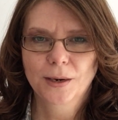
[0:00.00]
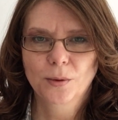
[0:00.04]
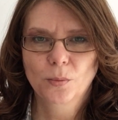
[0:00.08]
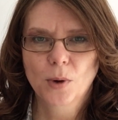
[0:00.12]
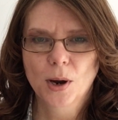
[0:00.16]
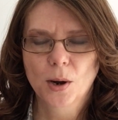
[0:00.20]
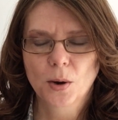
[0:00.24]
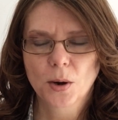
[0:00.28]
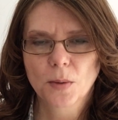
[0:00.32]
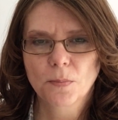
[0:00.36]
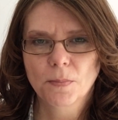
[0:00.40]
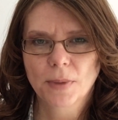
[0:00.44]

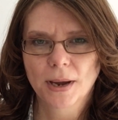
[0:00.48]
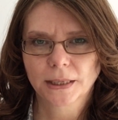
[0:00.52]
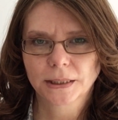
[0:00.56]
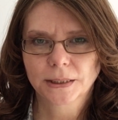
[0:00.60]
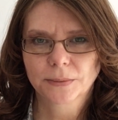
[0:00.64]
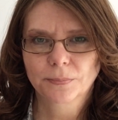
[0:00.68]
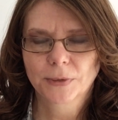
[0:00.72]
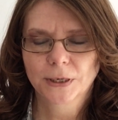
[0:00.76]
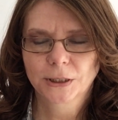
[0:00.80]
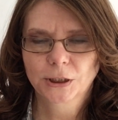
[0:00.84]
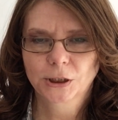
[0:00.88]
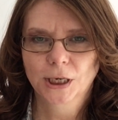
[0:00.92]
Welcome back
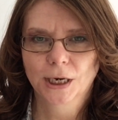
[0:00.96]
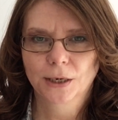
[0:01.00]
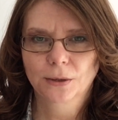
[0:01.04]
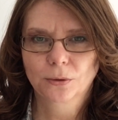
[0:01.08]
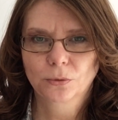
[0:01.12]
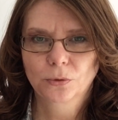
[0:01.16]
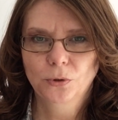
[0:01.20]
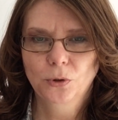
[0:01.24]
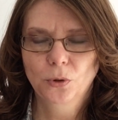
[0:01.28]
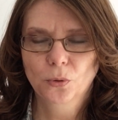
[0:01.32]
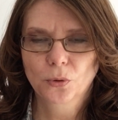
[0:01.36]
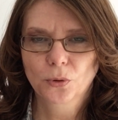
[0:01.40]
to my
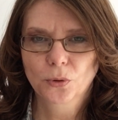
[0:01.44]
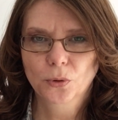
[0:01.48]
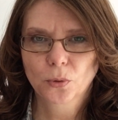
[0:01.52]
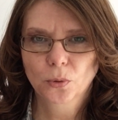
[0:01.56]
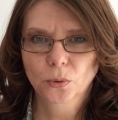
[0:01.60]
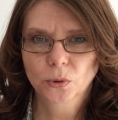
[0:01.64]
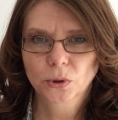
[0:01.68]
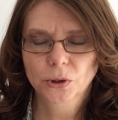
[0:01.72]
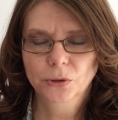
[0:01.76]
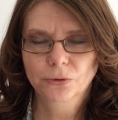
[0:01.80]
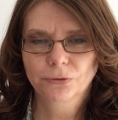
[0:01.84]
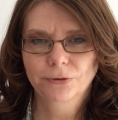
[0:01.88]
channel, Your
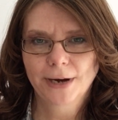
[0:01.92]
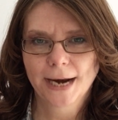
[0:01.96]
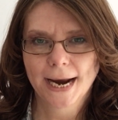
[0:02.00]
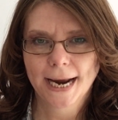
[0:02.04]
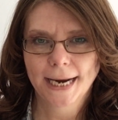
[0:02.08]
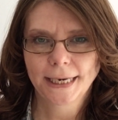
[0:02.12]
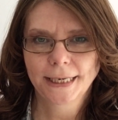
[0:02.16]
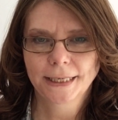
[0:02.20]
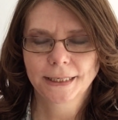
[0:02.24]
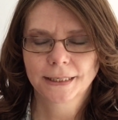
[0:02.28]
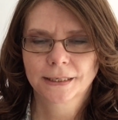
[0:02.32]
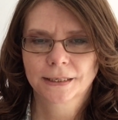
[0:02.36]
Thoughts
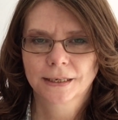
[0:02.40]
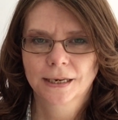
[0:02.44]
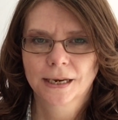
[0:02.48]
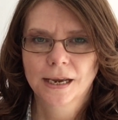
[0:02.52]
Create.